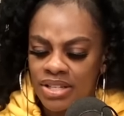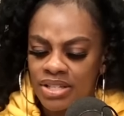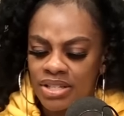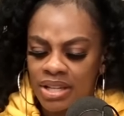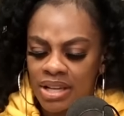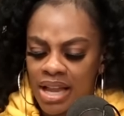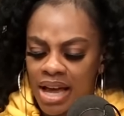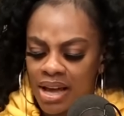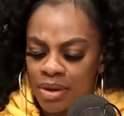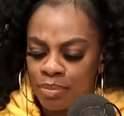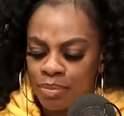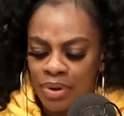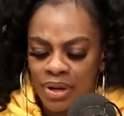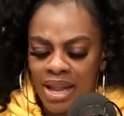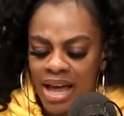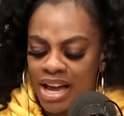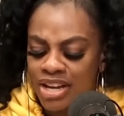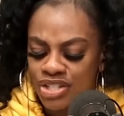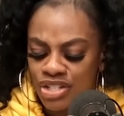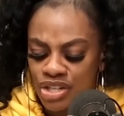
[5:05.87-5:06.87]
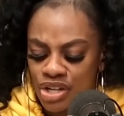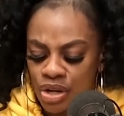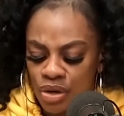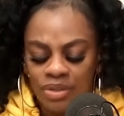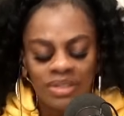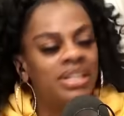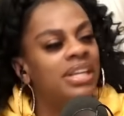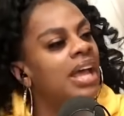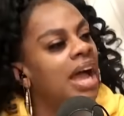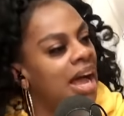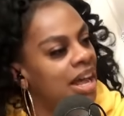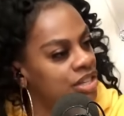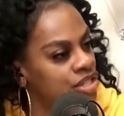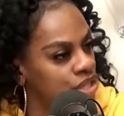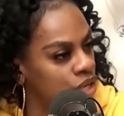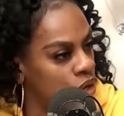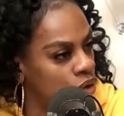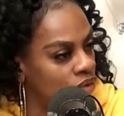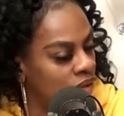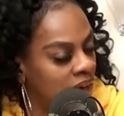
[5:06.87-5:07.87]
Bellagio, Diageo,
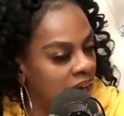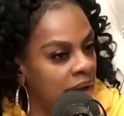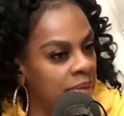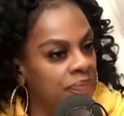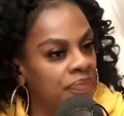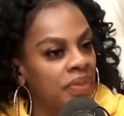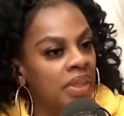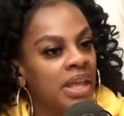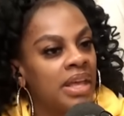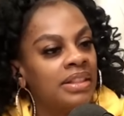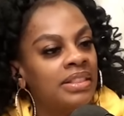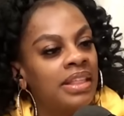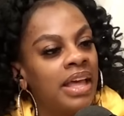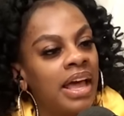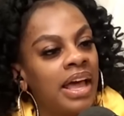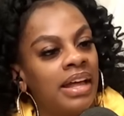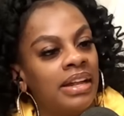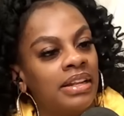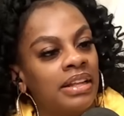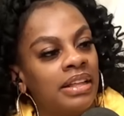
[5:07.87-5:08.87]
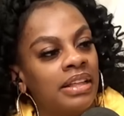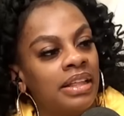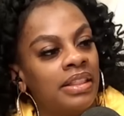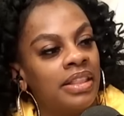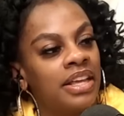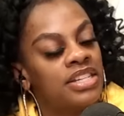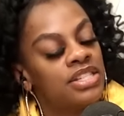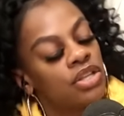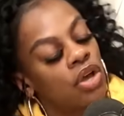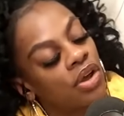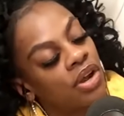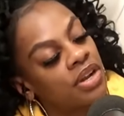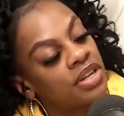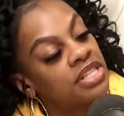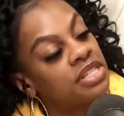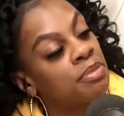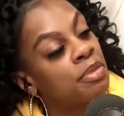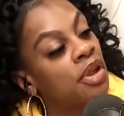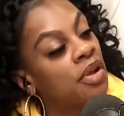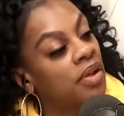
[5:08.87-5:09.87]
Diageo, right? Mm-hmm. That they started a
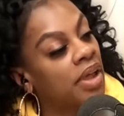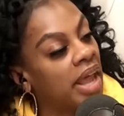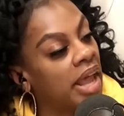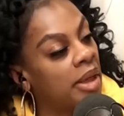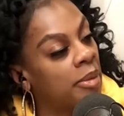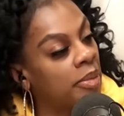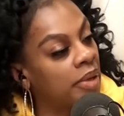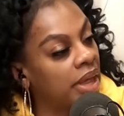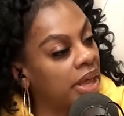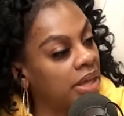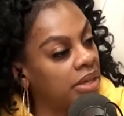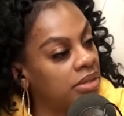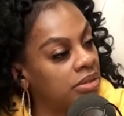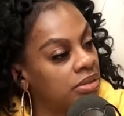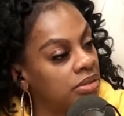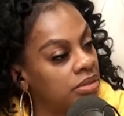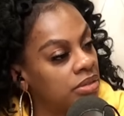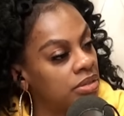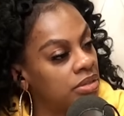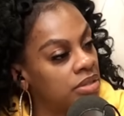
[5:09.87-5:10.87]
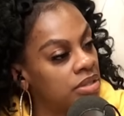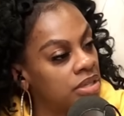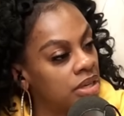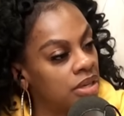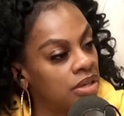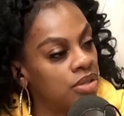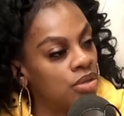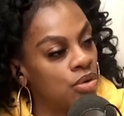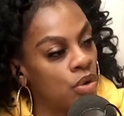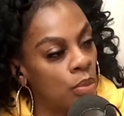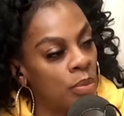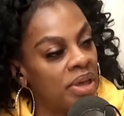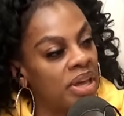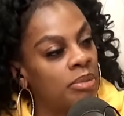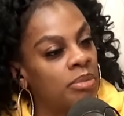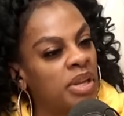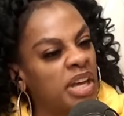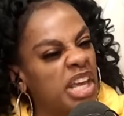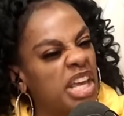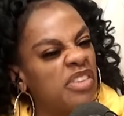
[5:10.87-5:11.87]
smear campaign to, you know, make
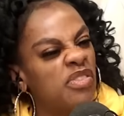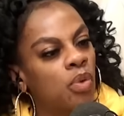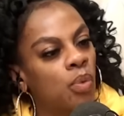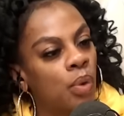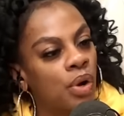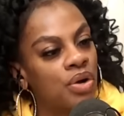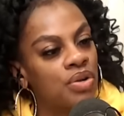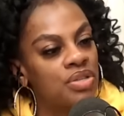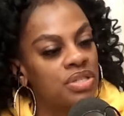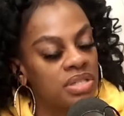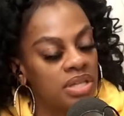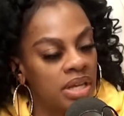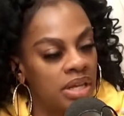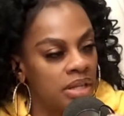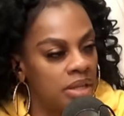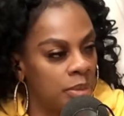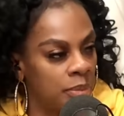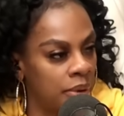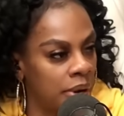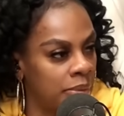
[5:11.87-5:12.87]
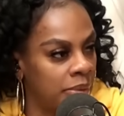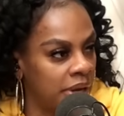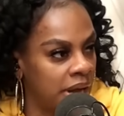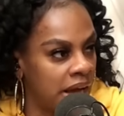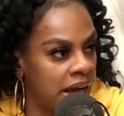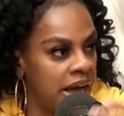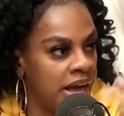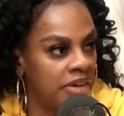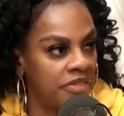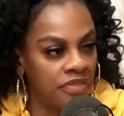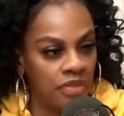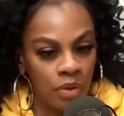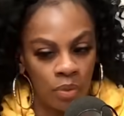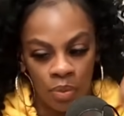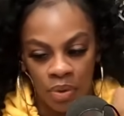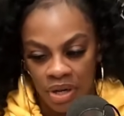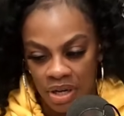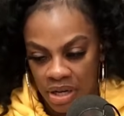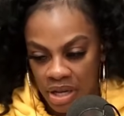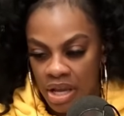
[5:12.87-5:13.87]
him look even worse in the public eye for
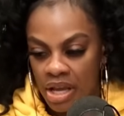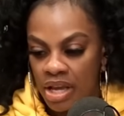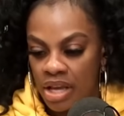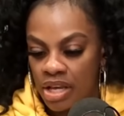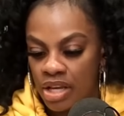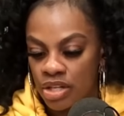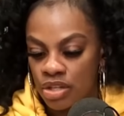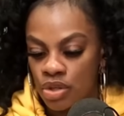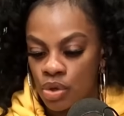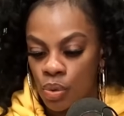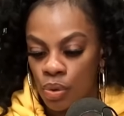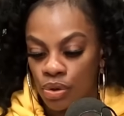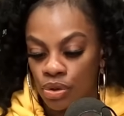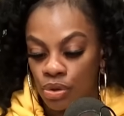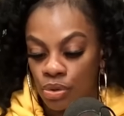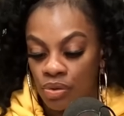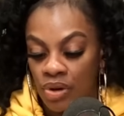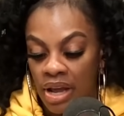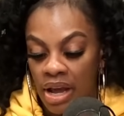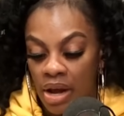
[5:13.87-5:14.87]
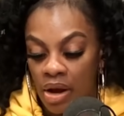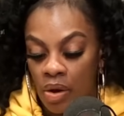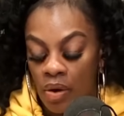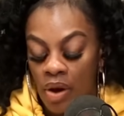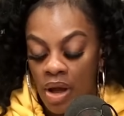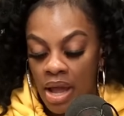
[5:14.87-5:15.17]
what he's going through now.